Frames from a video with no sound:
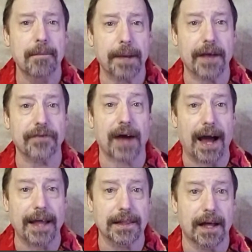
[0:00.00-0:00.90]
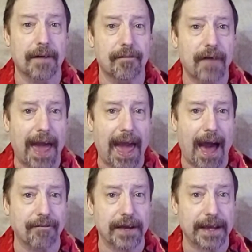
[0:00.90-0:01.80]
because I love
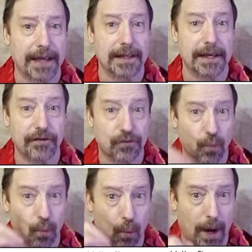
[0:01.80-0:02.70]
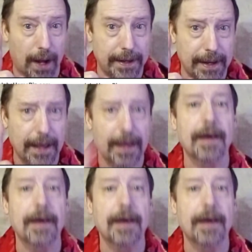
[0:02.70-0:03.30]
having at least one